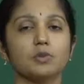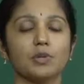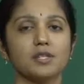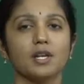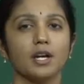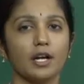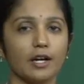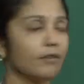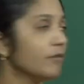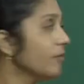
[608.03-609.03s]
which is
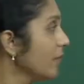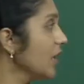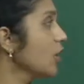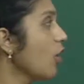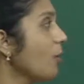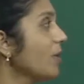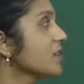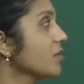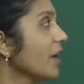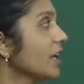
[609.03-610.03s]
a very
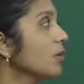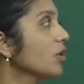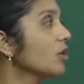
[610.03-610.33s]
complex wiring,